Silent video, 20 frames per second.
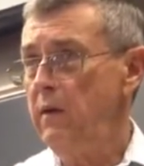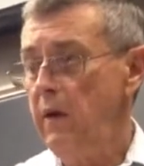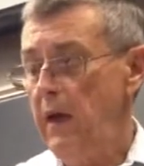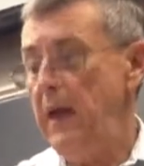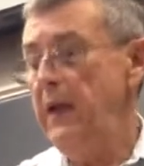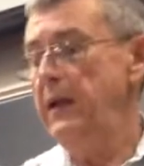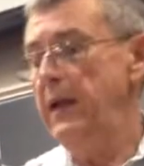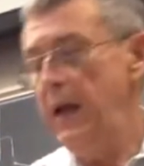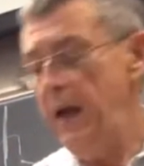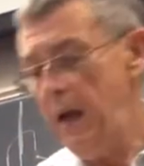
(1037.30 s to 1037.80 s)

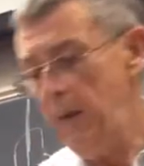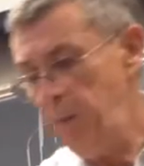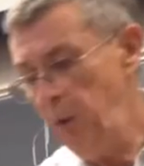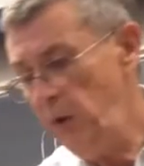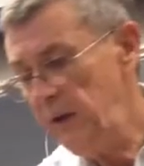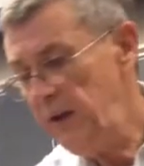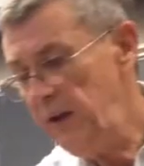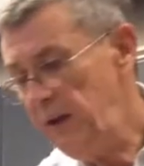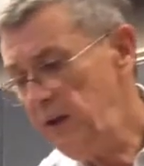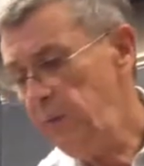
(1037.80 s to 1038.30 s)
And then I
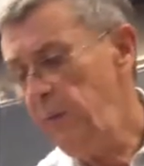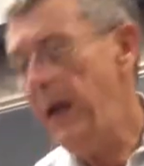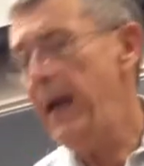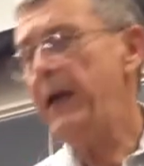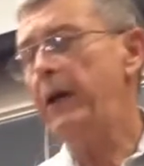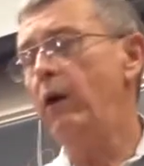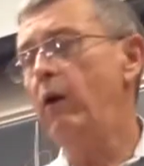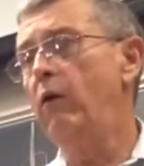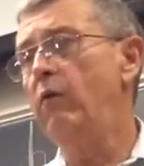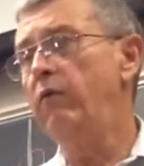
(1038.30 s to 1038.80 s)
put this
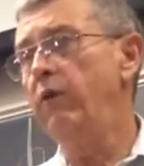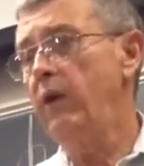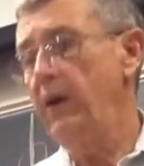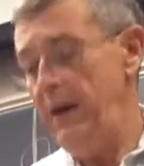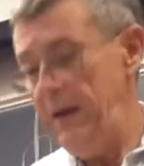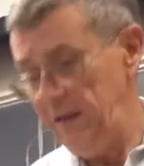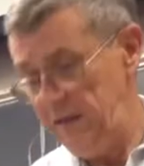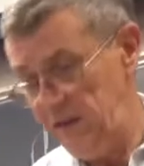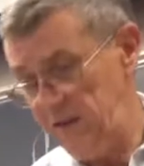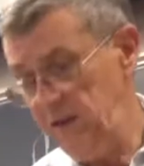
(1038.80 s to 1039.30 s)
back over.
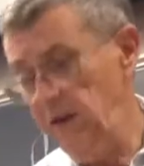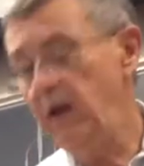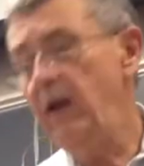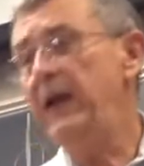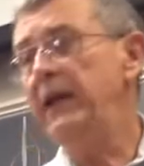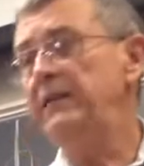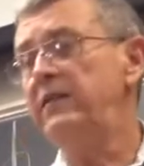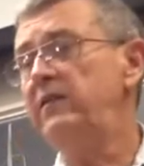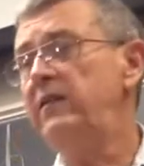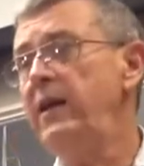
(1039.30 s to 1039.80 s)
It still
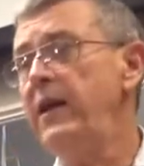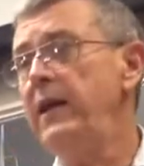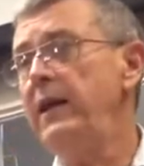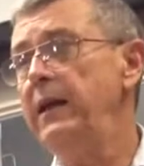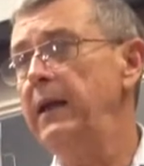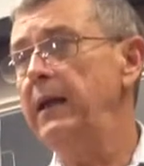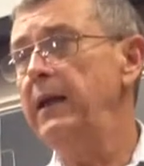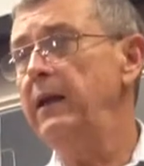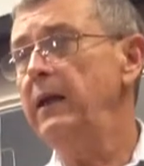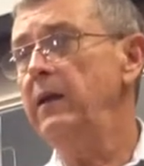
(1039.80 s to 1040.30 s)
has 10
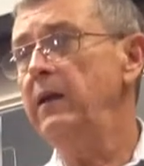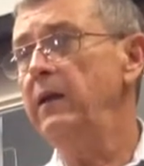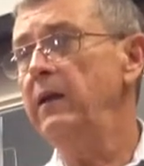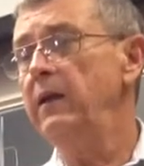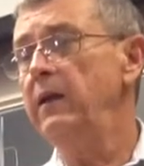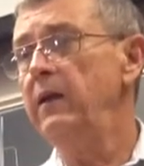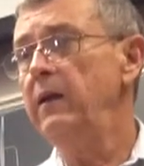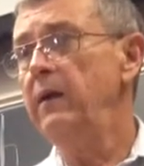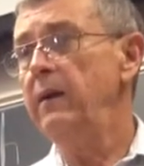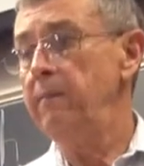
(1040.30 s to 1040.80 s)
in it.
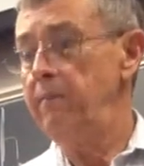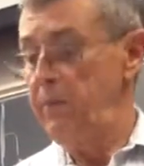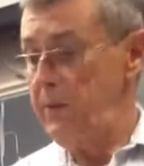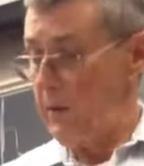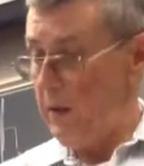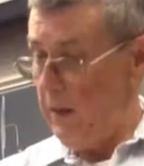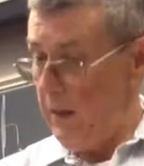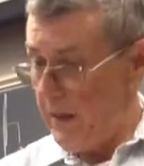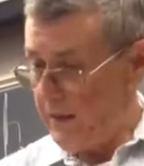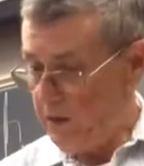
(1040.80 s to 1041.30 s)

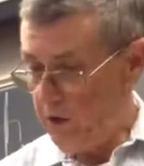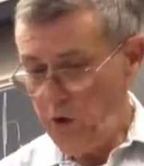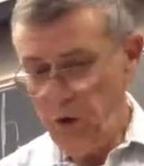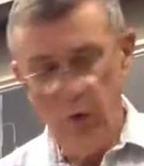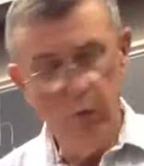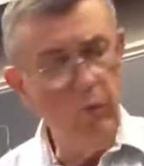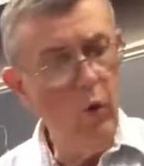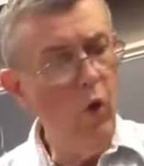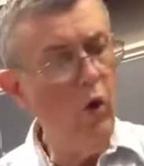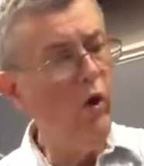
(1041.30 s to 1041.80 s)
Collect 2
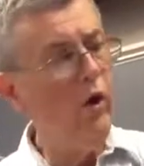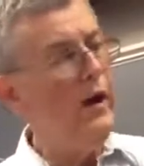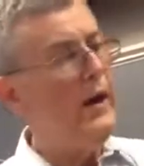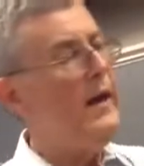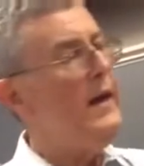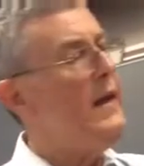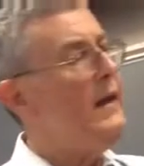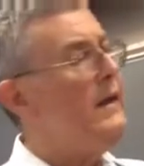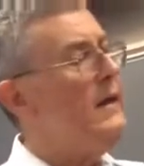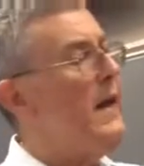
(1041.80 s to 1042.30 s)
more.
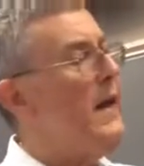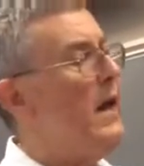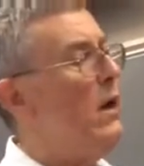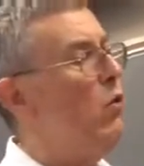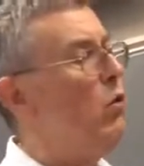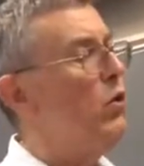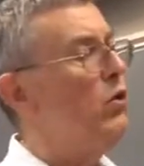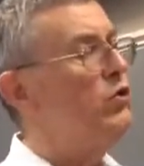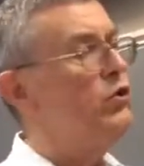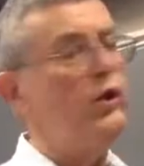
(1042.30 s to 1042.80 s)
It now
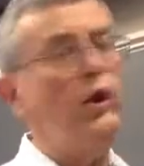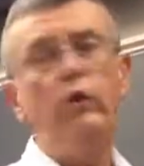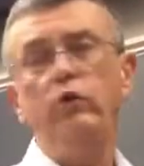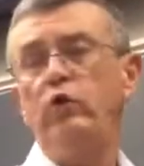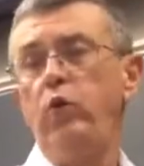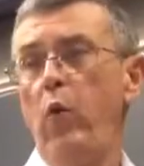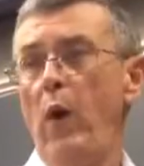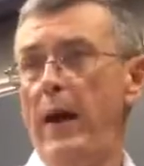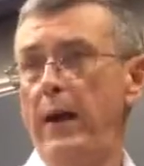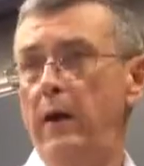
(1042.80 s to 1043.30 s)
will show
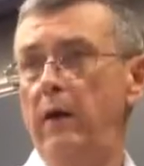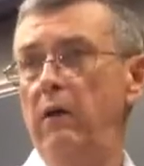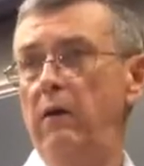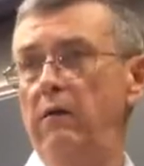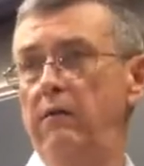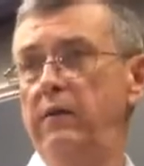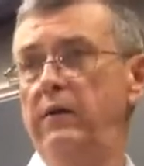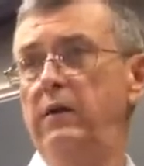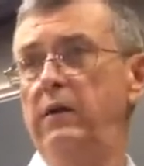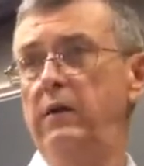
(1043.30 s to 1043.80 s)
12.
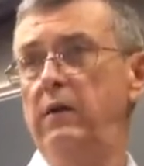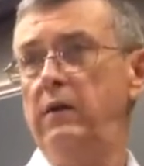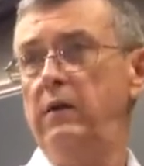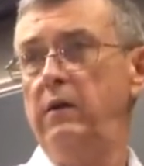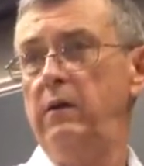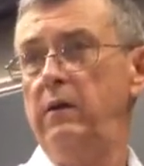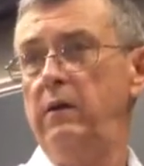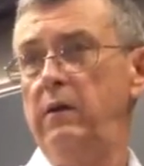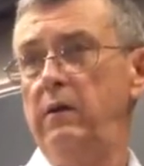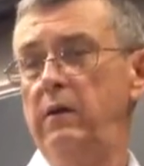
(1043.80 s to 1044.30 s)

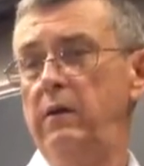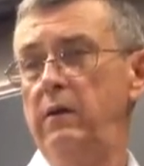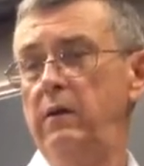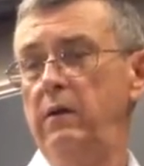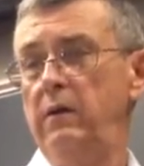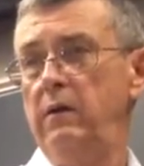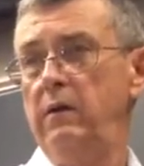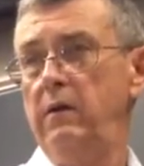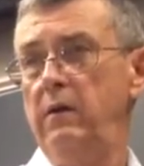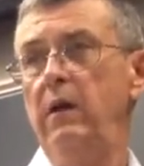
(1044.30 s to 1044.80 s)

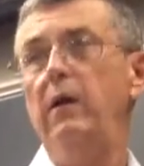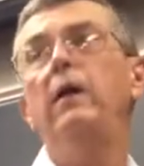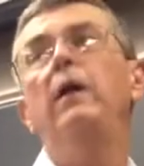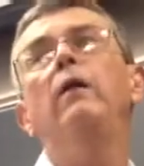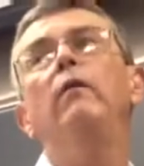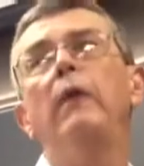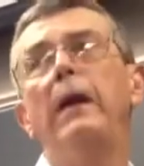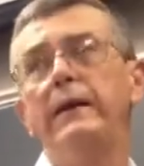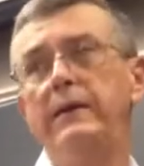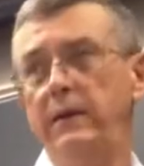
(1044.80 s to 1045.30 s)
And I
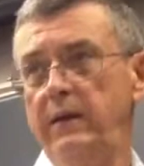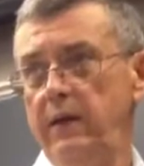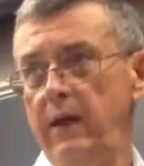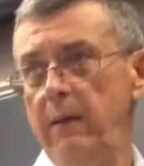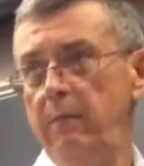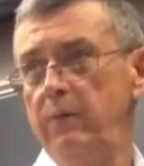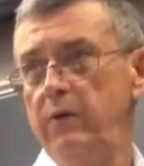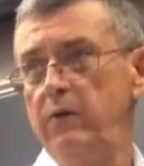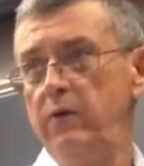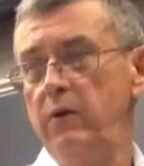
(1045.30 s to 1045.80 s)
write the
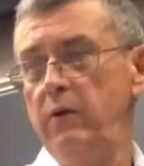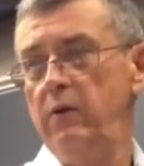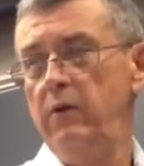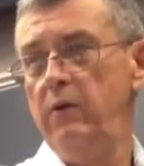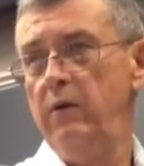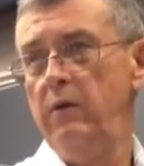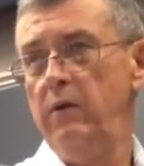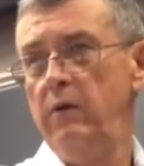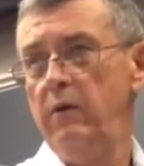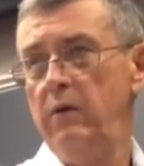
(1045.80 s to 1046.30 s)
temperature.
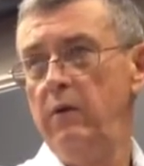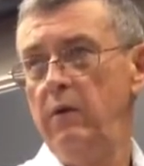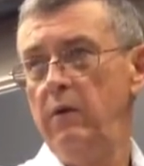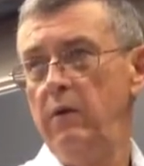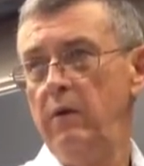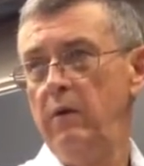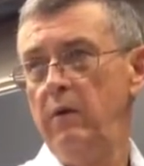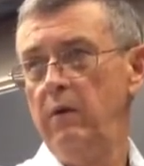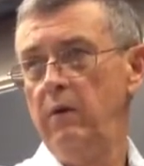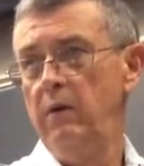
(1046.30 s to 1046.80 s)

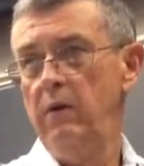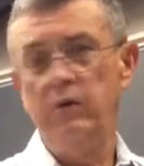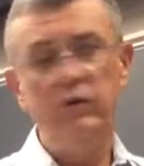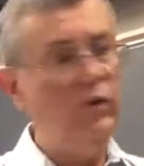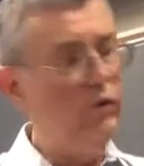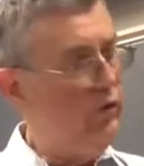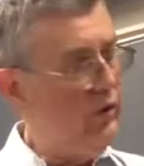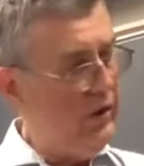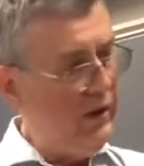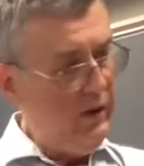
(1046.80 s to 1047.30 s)
So
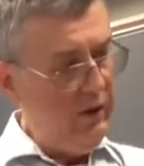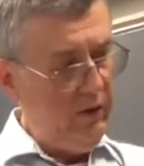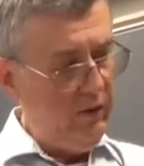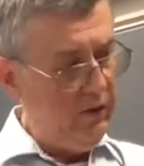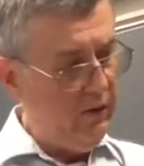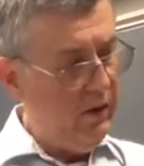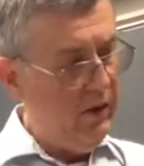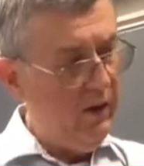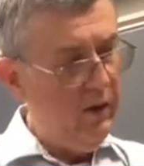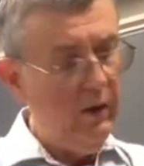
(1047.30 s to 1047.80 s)
this
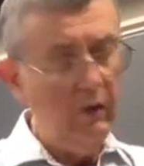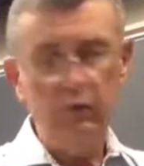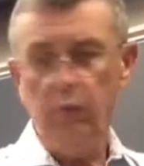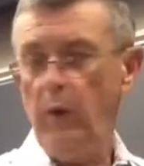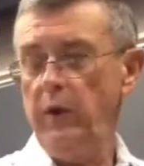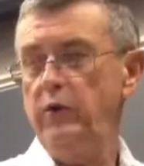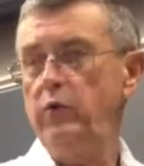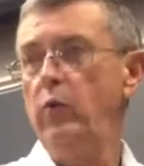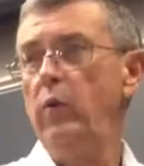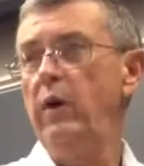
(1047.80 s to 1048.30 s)
is
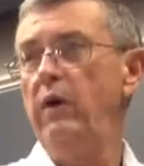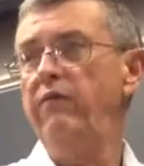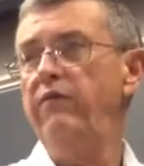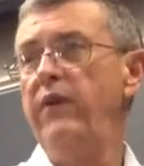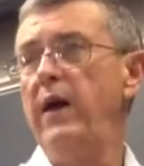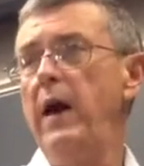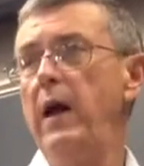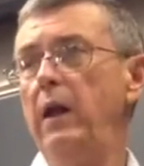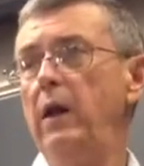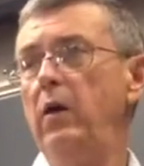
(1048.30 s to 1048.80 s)
what you want to
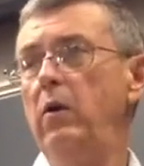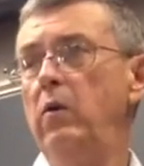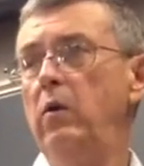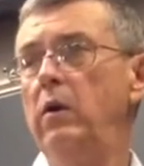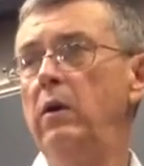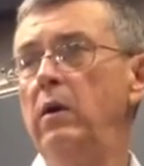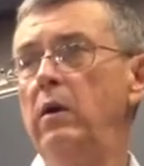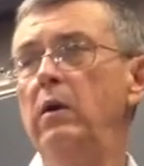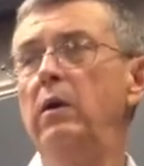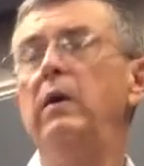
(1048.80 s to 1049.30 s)
follow,
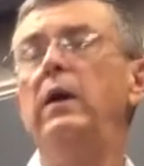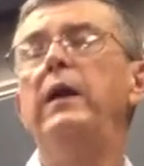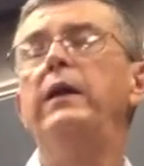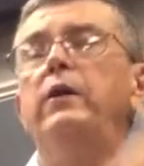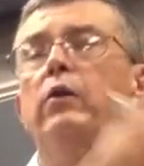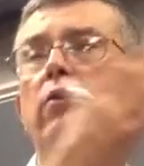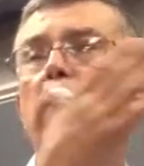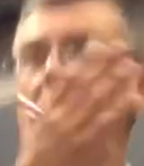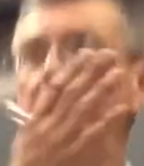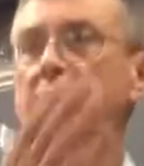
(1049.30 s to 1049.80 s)
and
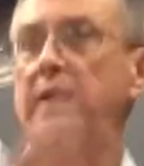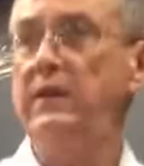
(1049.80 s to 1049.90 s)
you write the